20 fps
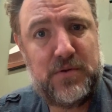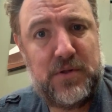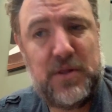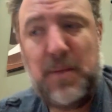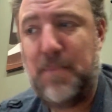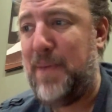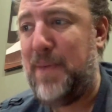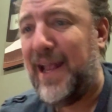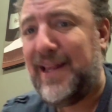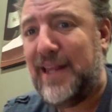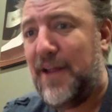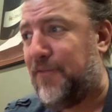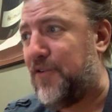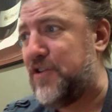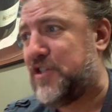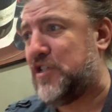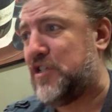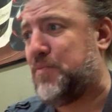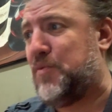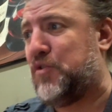The big
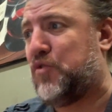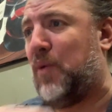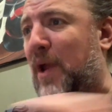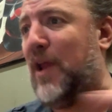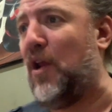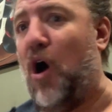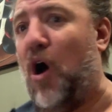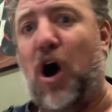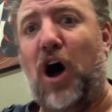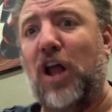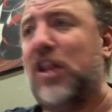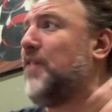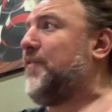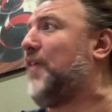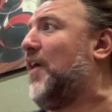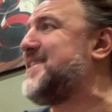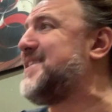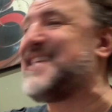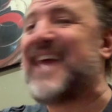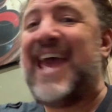difference is between all of
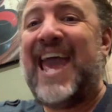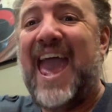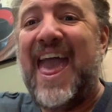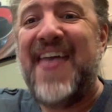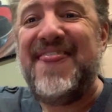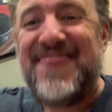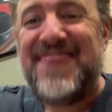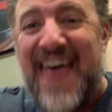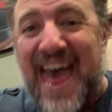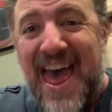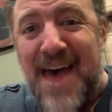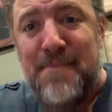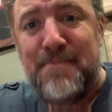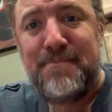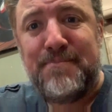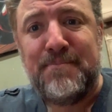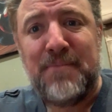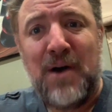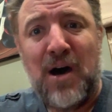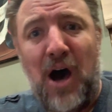us and
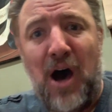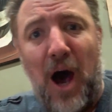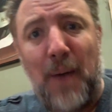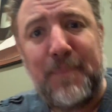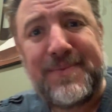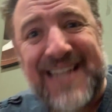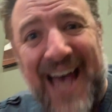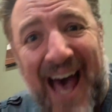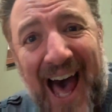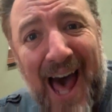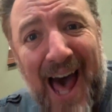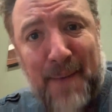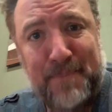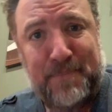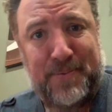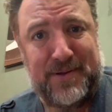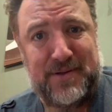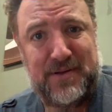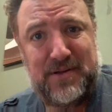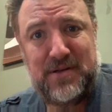them up
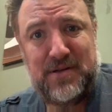top,